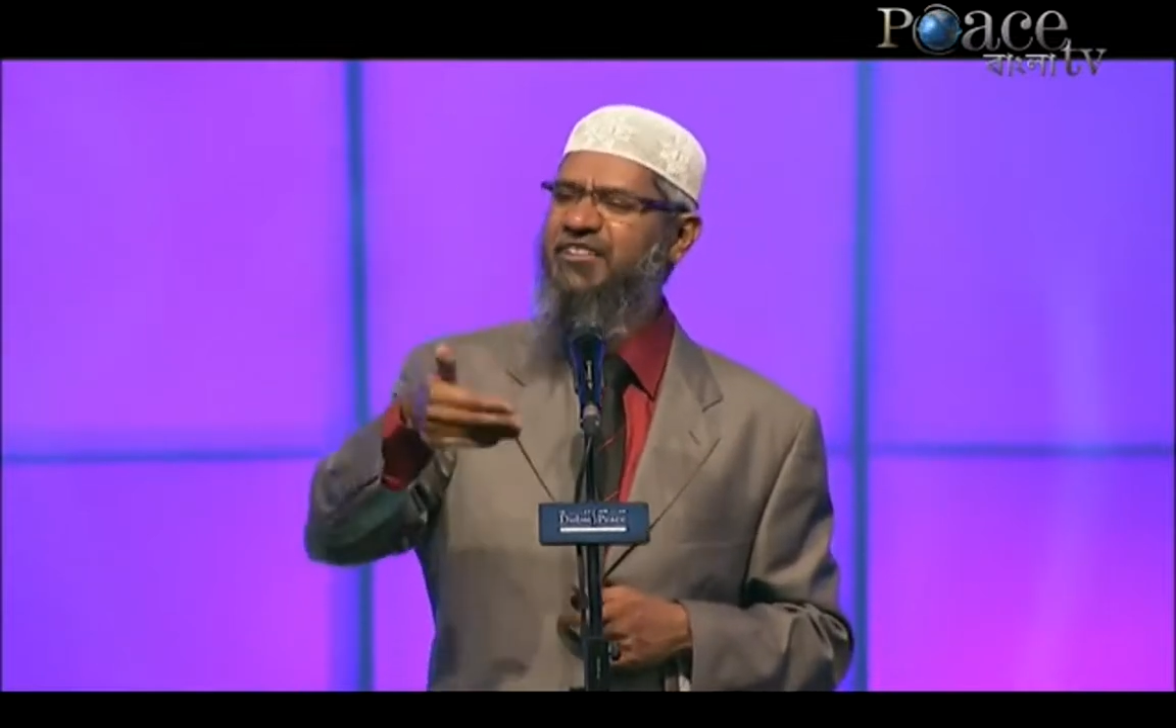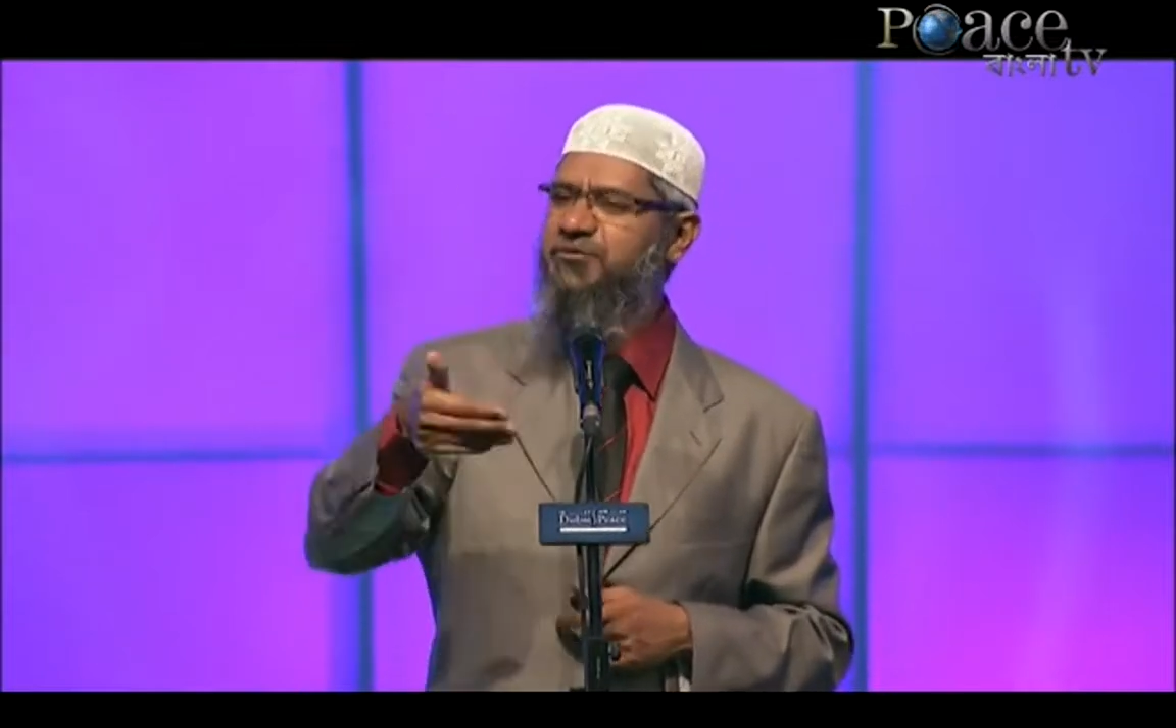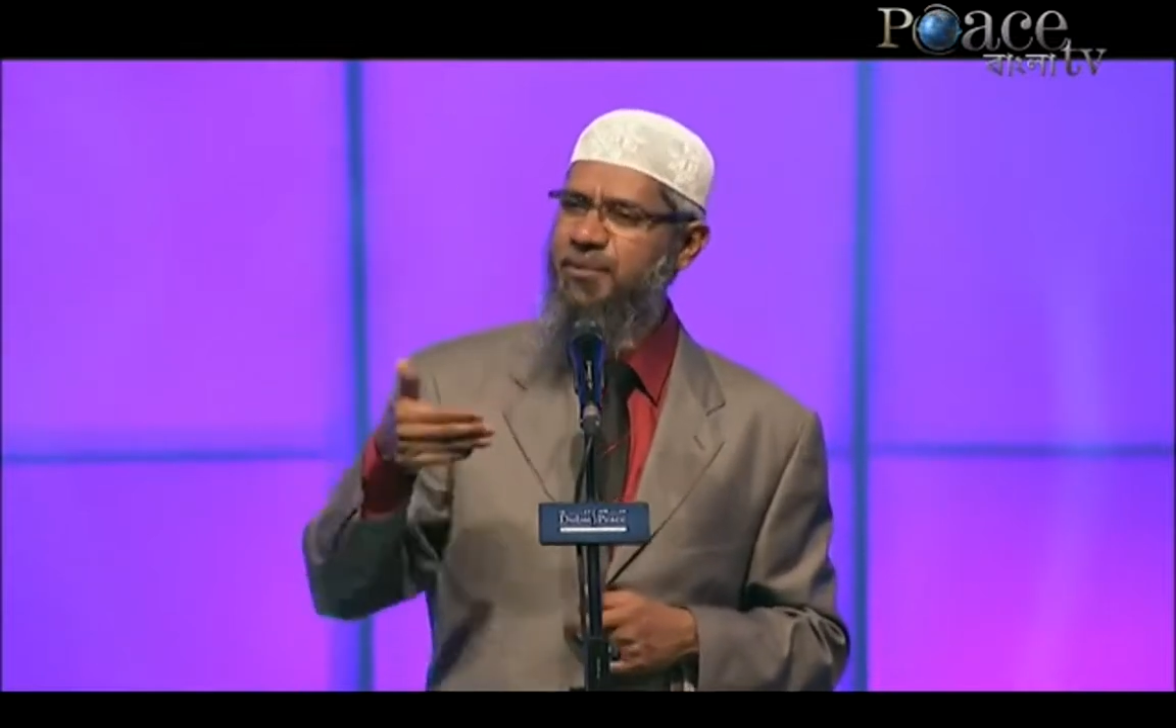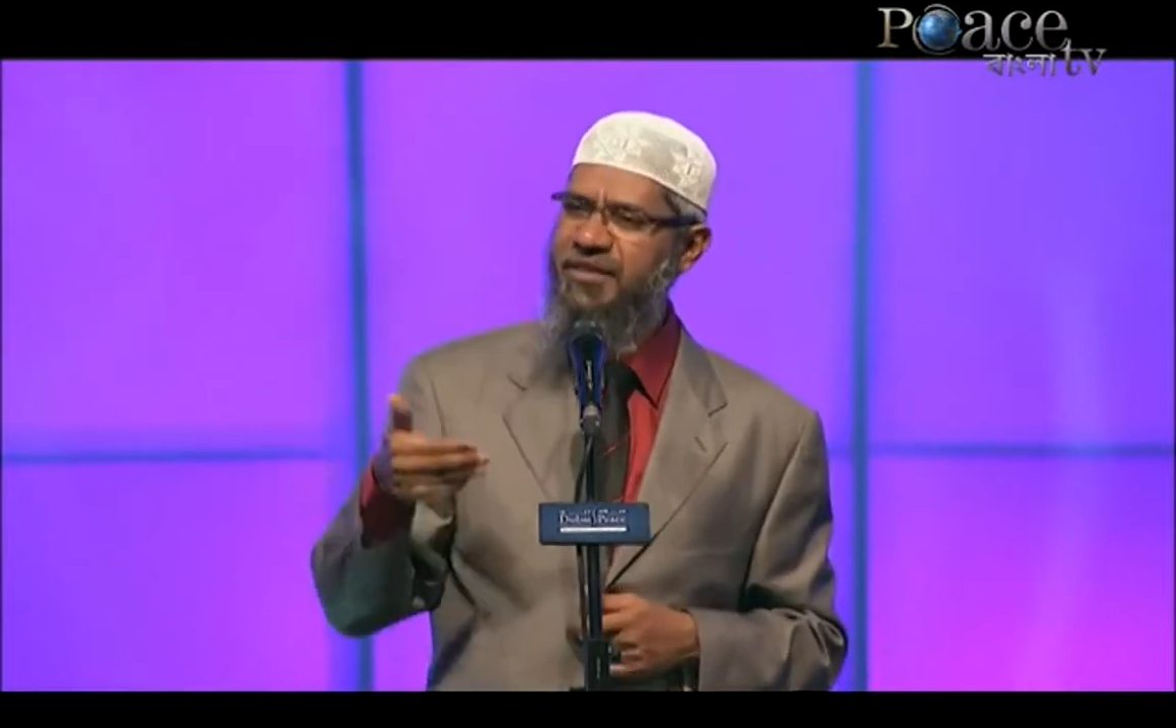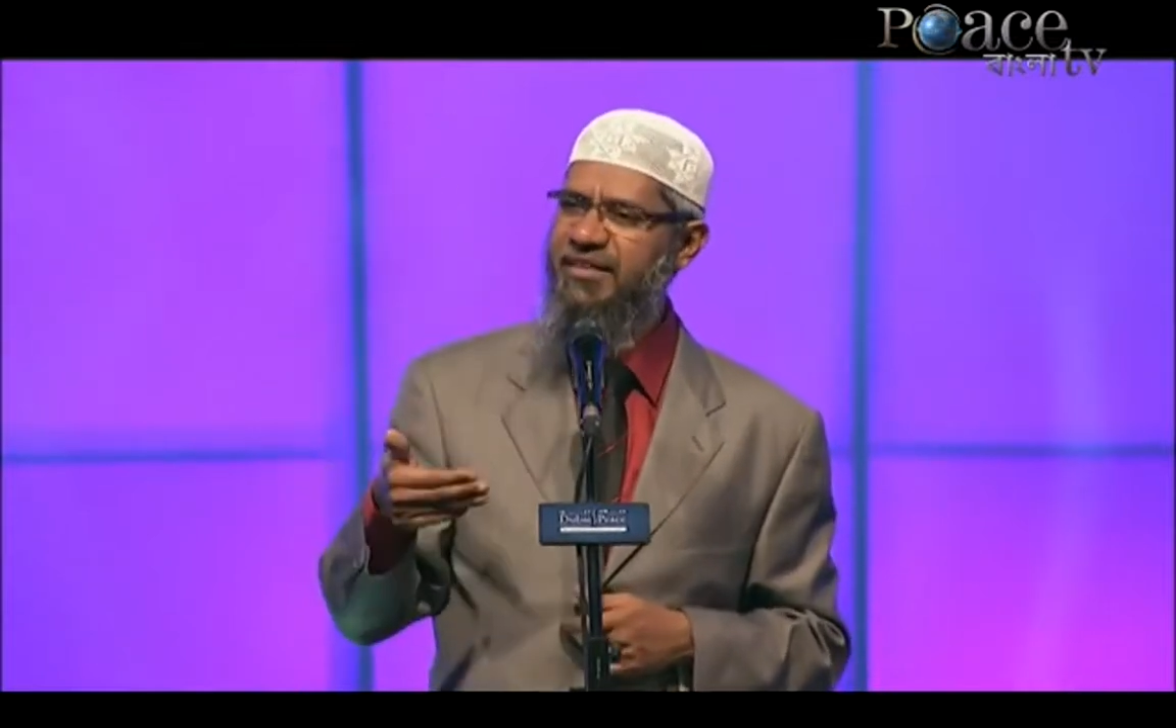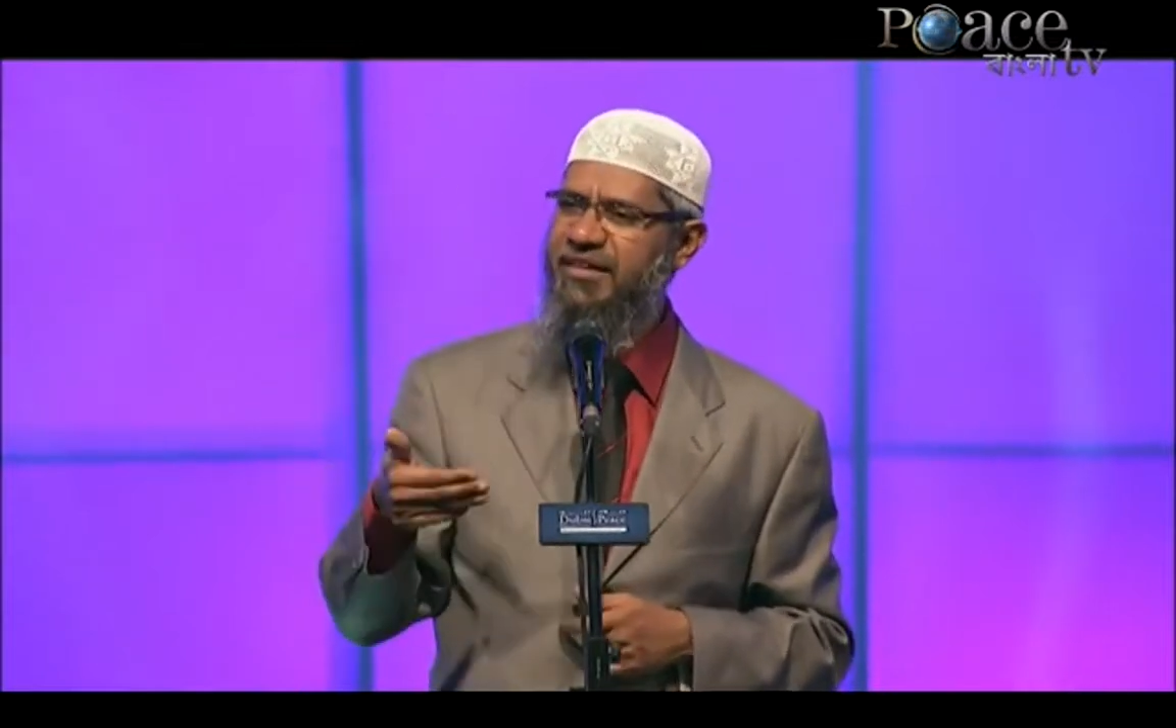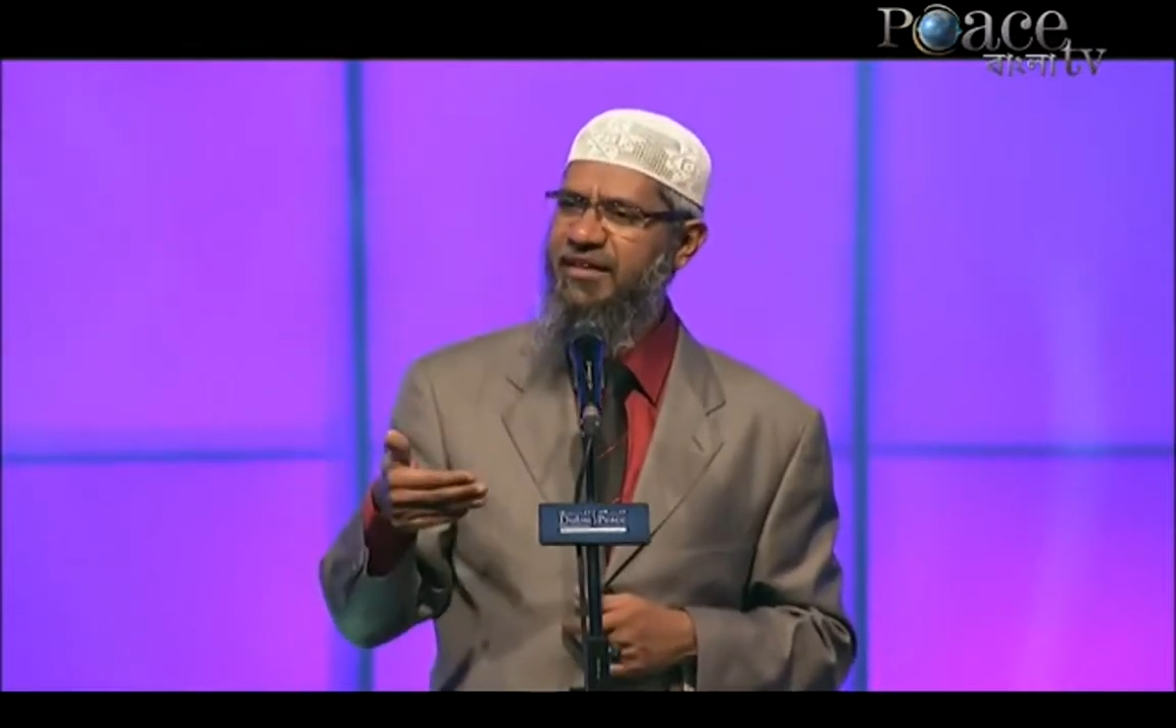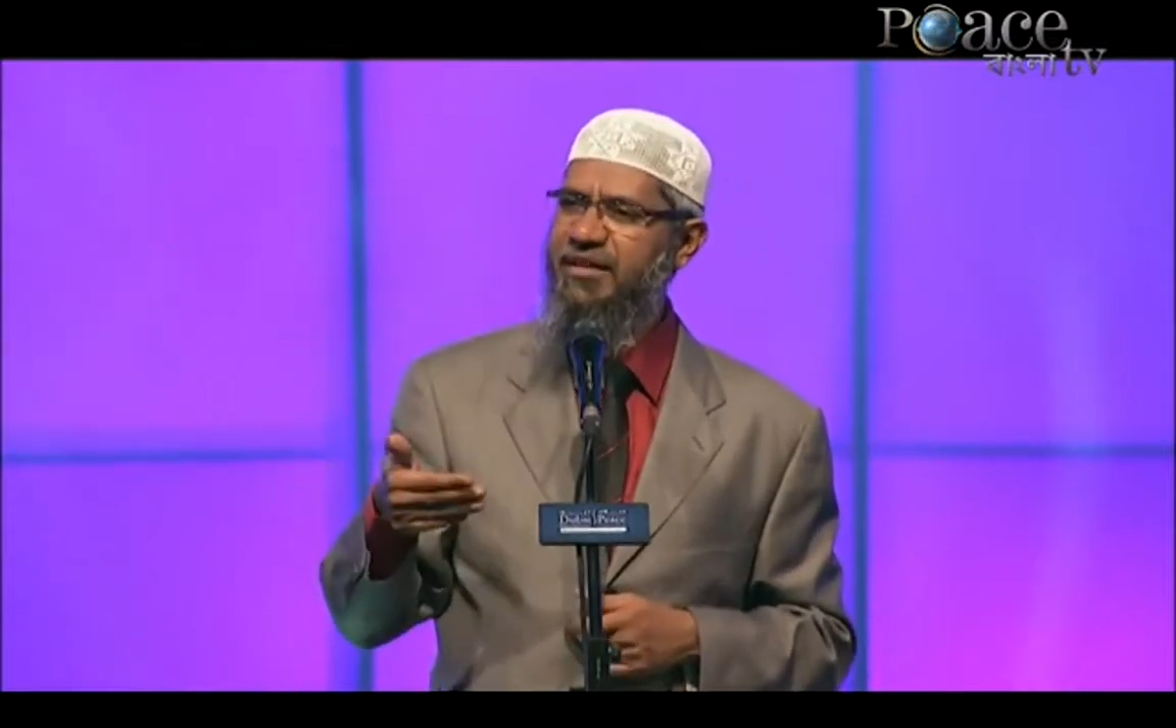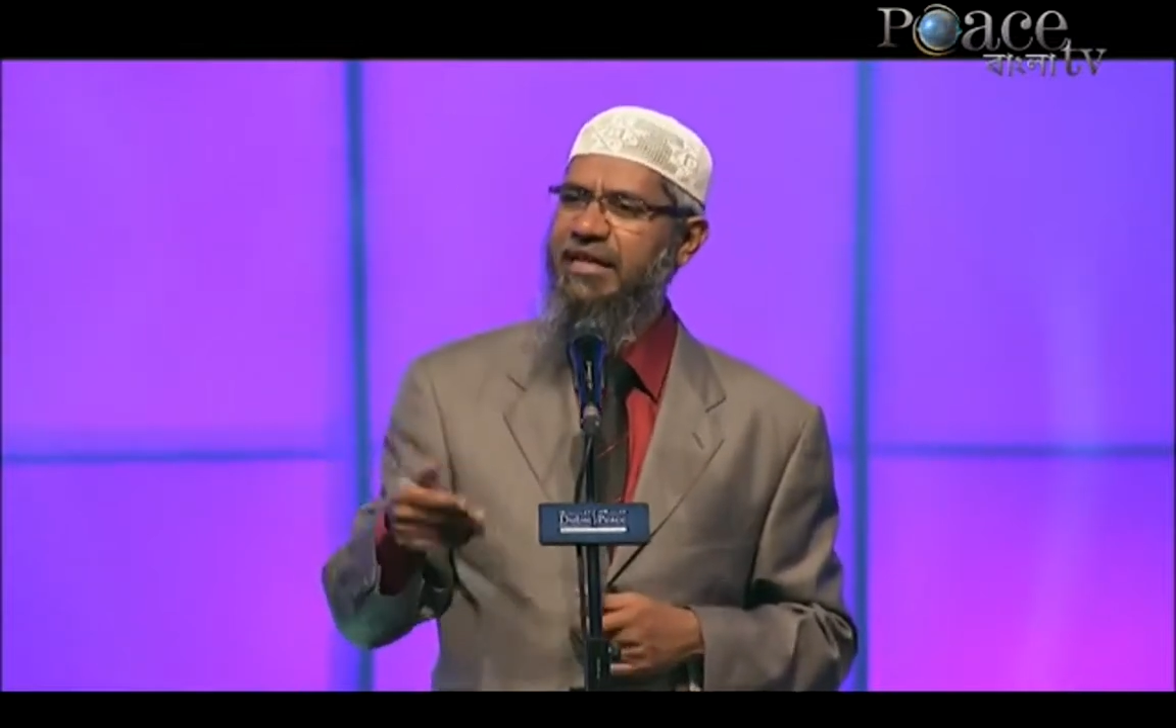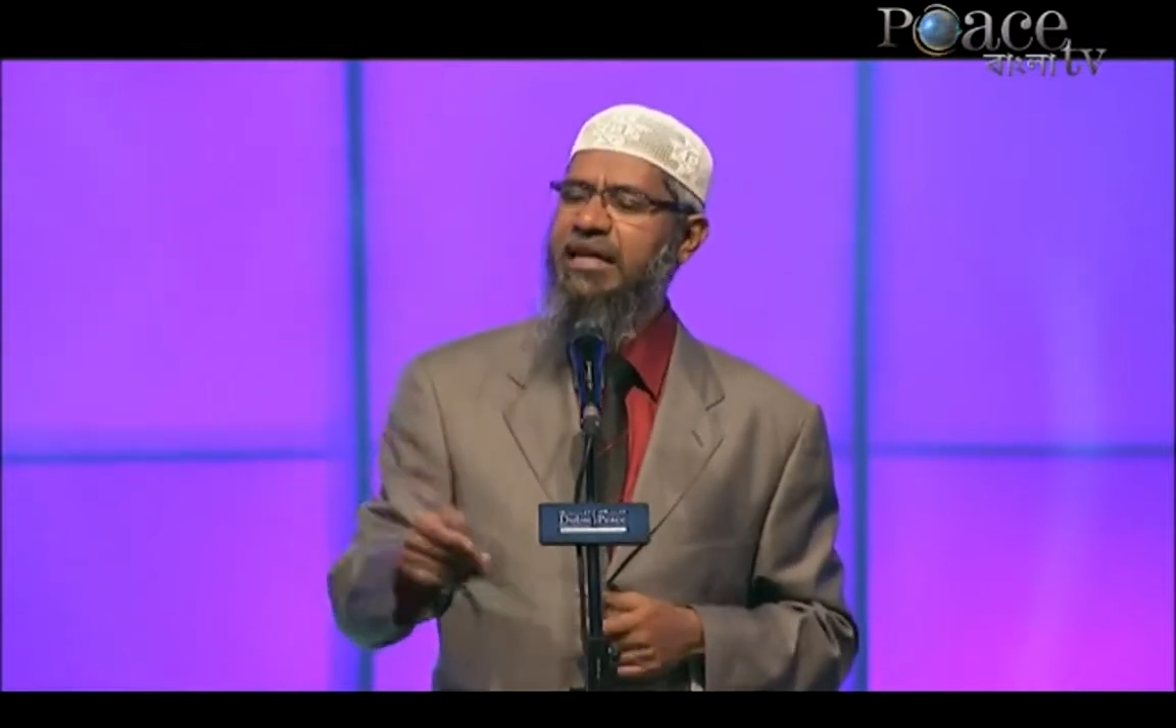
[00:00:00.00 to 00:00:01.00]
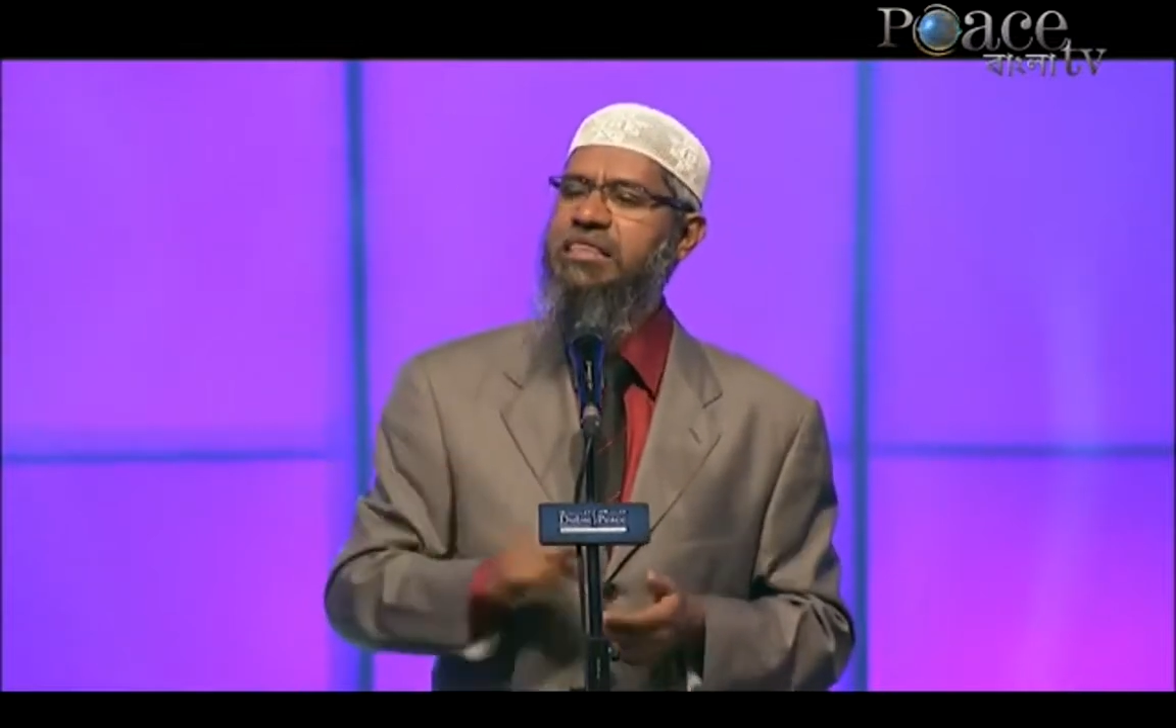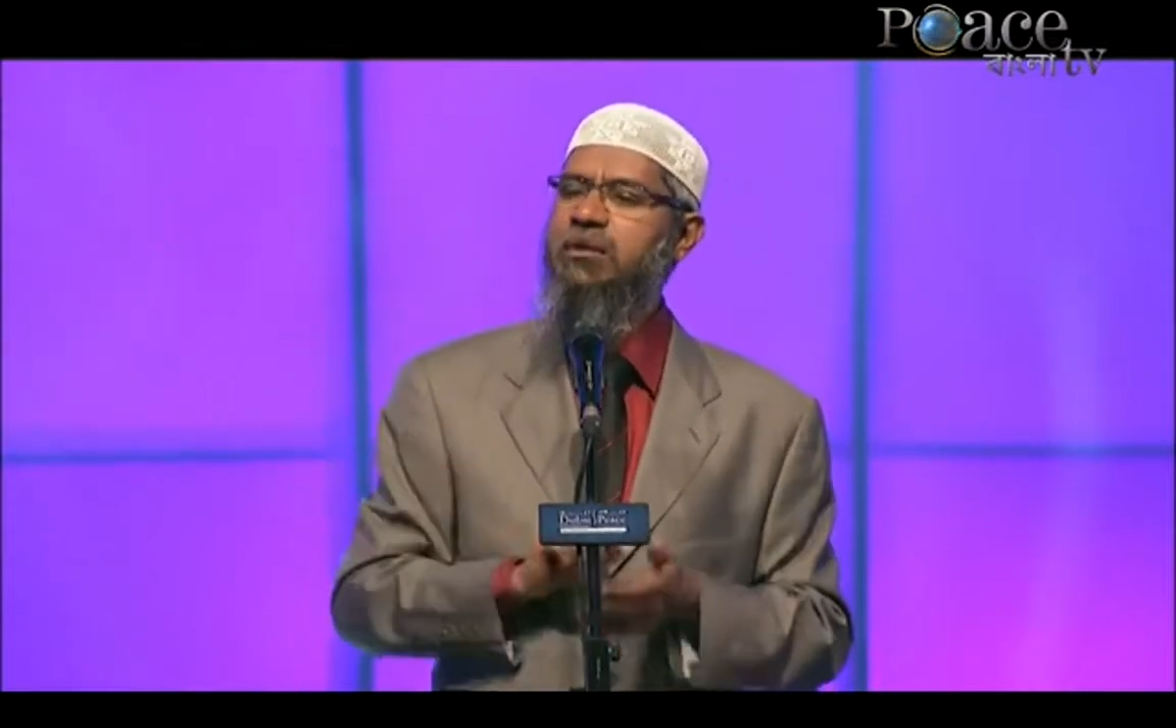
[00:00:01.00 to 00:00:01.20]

and Smriti